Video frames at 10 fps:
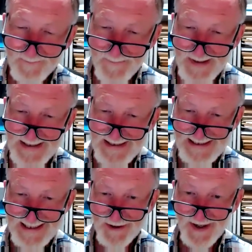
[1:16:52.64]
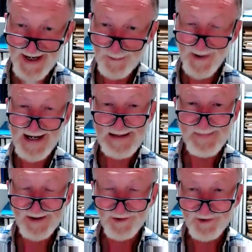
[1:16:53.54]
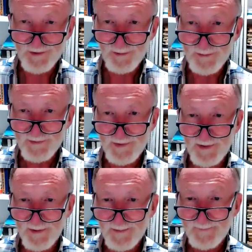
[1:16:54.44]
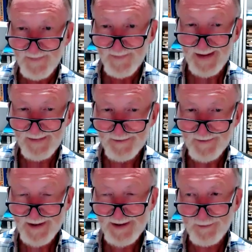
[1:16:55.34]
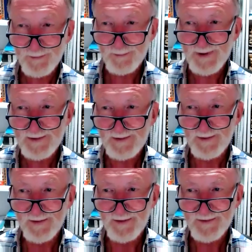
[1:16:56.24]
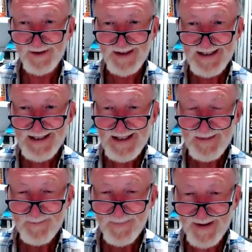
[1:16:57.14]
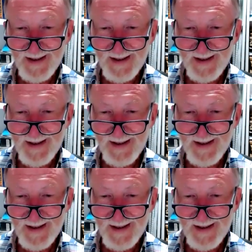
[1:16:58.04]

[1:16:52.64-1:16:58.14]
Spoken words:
be sound like wacky medicine also, and there's very little written on it, but